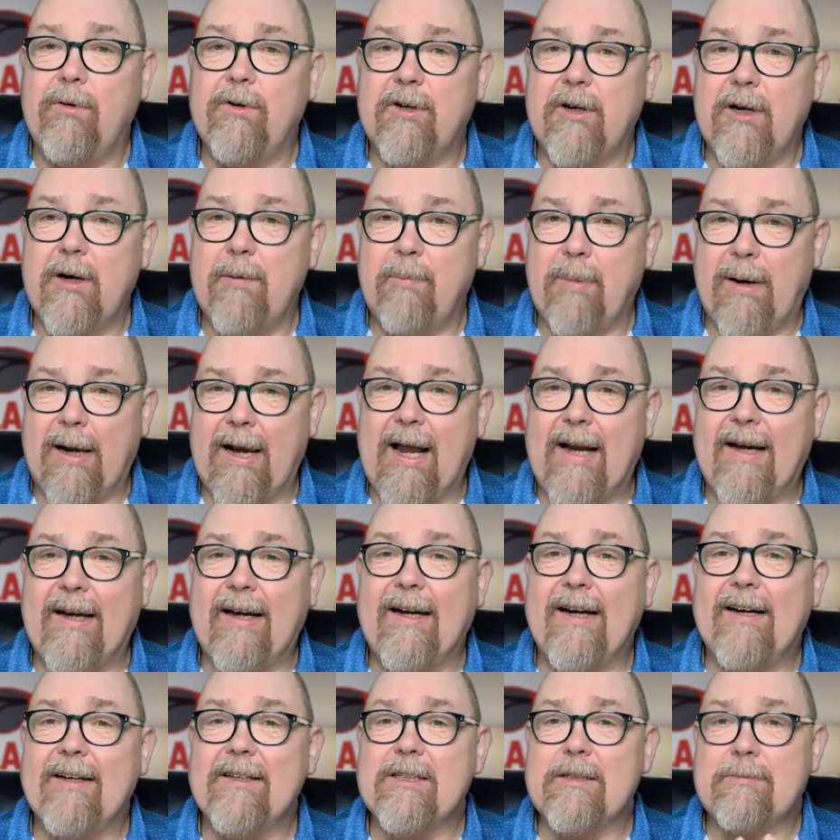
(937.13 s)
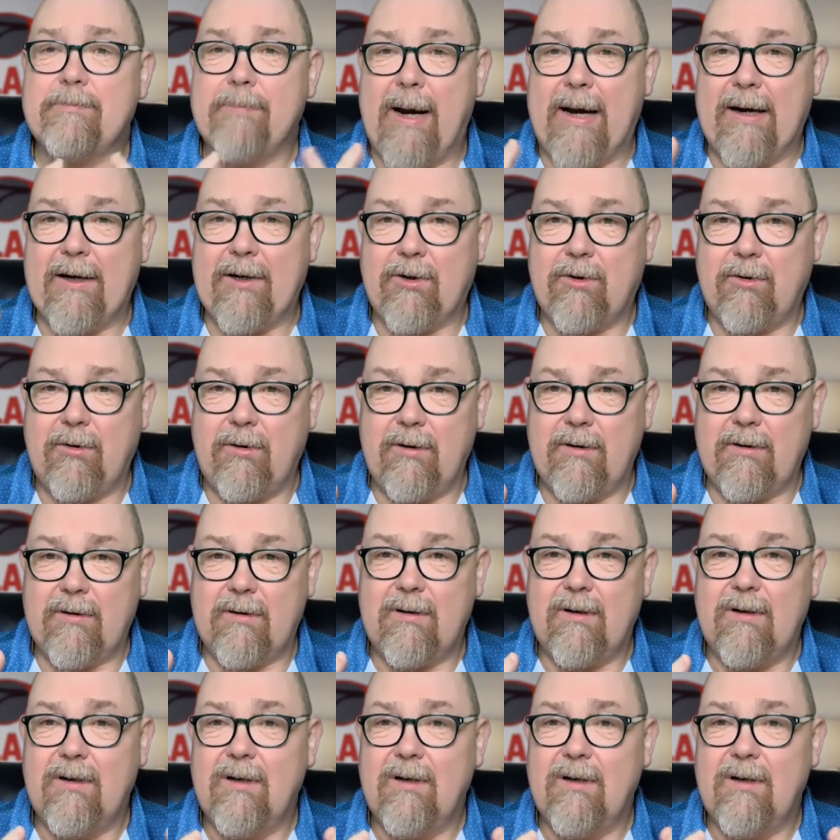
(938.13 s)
to the planning inspectorate.